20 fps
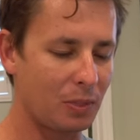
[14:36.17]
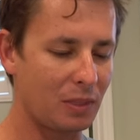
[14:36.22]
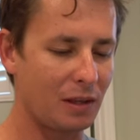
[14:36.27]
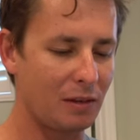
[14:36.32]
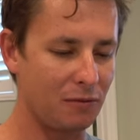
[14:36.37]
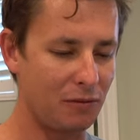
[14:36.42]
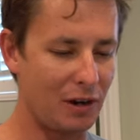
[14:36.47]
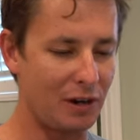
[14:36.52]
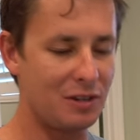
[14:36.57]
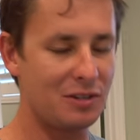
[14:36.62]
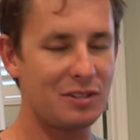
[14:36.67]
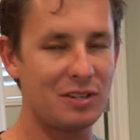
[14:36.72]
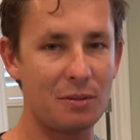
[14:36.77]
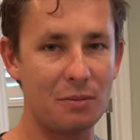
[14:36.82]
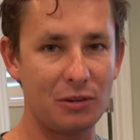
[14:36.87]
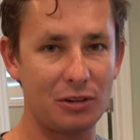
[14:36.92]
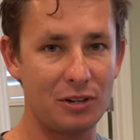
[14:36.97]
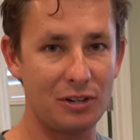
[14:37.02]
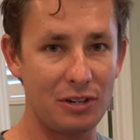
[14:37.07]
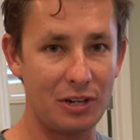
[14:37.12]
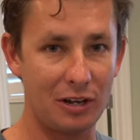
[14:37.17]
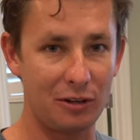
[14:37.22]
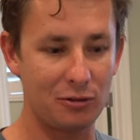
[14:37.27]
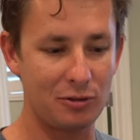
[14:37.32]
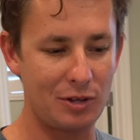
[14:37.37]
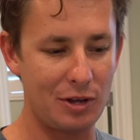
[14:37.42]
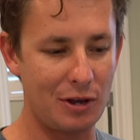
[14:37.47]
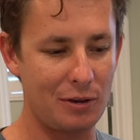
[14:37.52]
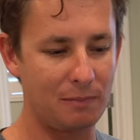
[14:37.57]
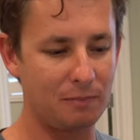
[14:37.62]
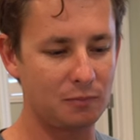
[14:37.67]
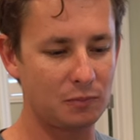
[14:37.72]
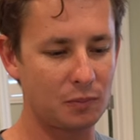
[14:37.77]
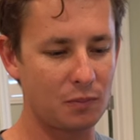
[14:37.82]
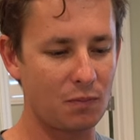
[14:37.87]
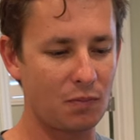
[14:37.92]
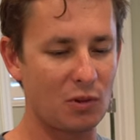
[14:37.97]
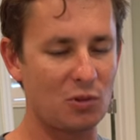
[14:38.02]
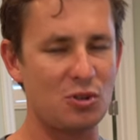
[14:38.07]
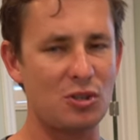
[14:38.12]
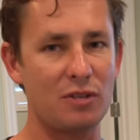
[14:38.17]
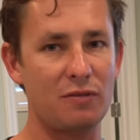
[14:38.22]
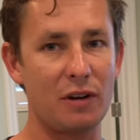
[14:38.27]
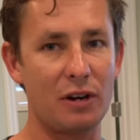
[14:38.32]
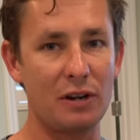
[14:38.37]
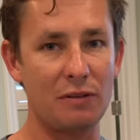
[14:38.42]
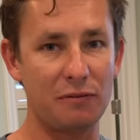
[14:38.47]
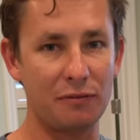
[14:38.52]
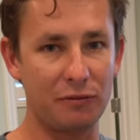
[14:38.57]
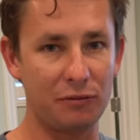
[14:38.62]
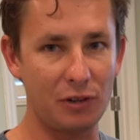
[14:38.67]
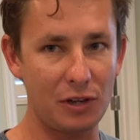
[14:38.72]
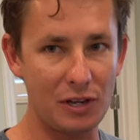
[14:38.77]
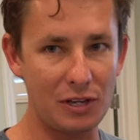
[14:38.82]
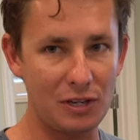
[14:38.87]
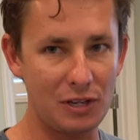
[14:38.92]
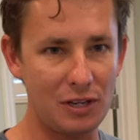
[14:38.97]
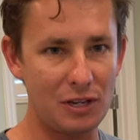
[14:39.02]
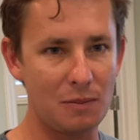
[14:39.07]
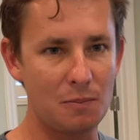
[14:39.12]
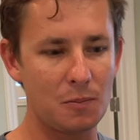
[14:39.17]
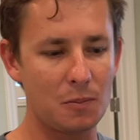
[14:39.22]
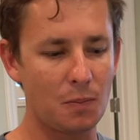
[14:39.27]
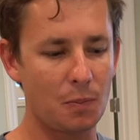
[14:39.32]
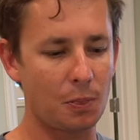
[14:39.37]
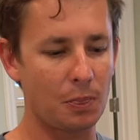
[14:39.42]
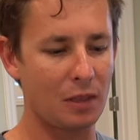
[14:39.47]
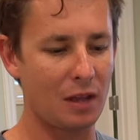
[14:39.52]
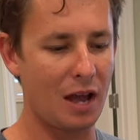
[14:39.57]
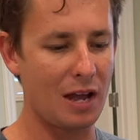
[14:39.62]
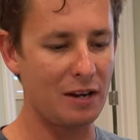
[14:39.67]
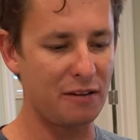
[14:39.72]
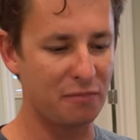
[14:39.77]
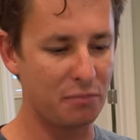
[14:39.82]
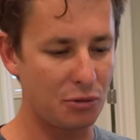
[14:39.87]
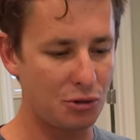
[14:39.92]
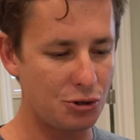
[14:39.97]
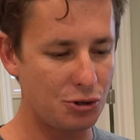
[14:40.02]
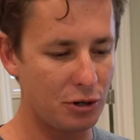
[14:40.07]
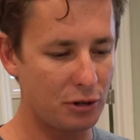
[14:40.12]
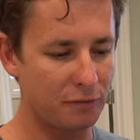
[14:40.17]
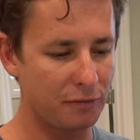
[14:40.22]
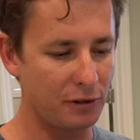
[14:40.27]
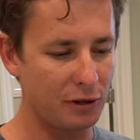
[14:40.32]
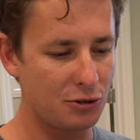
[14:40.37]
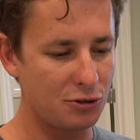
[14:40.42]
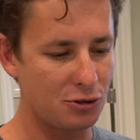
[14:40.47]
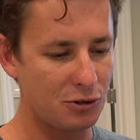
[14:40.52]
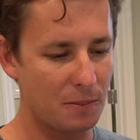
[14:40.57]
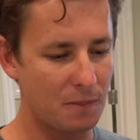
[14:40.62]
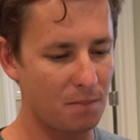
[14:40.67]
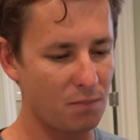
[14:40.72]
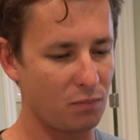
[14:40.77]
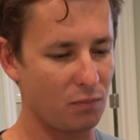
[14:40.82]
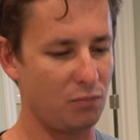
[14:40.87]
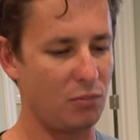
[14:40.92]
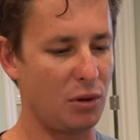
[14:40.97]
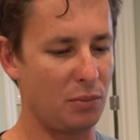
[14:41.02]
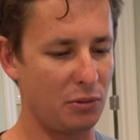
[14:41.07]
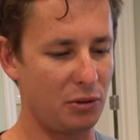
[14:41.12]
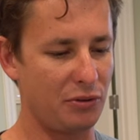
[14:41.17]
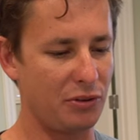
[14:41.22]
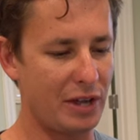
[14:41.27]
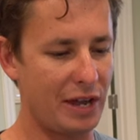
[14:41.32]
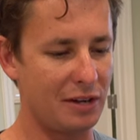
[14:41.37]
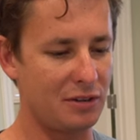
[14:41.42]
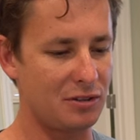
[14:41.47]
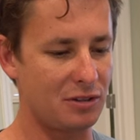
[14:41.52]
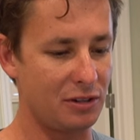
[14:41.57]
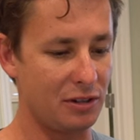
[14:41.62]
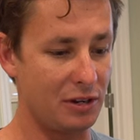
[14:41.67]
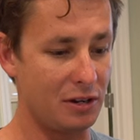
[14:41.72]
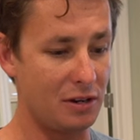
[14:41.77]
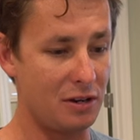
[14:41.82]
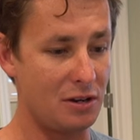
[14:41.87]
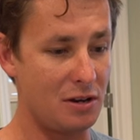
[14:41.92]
Very similar to yellowtail, which is a very flaky, kind of mushier fish, but both excellent.